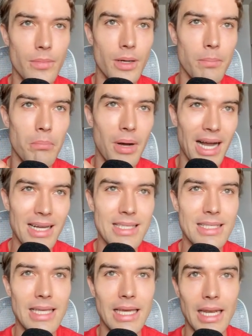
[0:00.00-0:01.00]

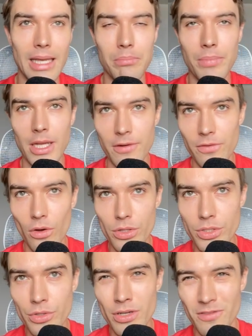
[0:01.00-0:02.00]
bugs and like
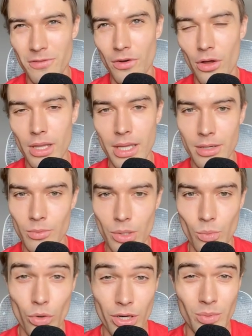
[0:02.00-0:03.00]
pitfalls you can fall in
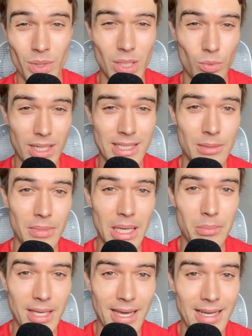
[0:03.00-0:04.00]
when working with the WhatsApp
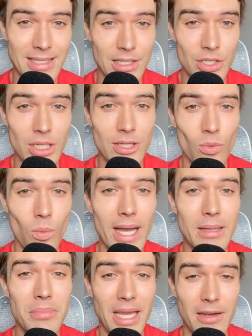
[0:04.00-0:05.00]
API. It's actually
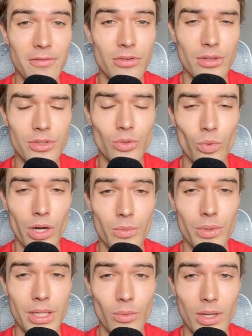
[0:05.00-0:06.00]
quite painful to
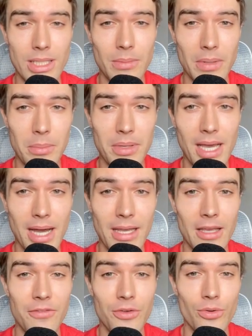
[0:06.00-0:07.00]
work with the WhatsApp
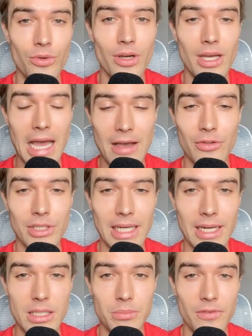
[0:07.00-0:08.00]
API if you have not
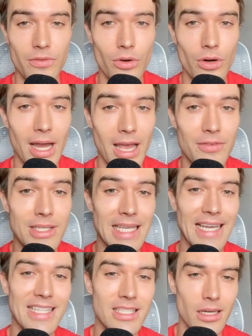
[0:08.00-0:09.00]
done this before. I have a
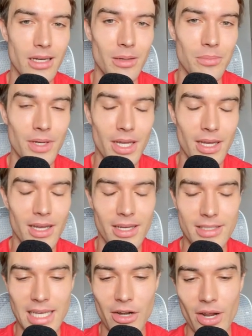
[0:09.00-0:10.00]
second startup,
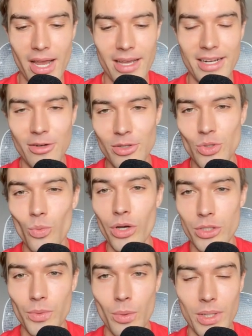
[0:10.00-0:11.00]
SaaS AI, that also
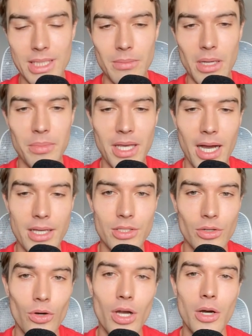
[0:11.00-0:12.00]
works with the WhatsApp API.
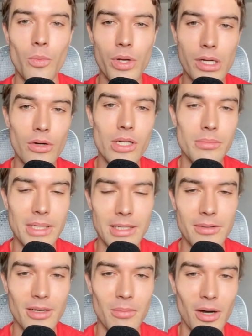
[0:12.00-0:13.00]
So we know a little
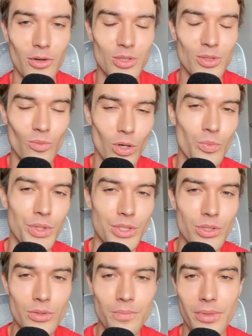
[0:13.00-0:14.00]
bit about what we
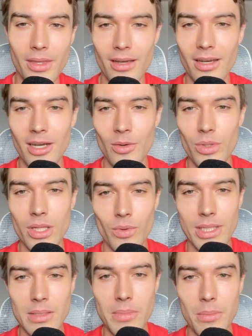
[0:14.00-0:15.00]
do with the
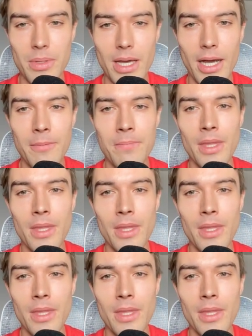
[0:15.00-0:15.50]
WhatsApp API.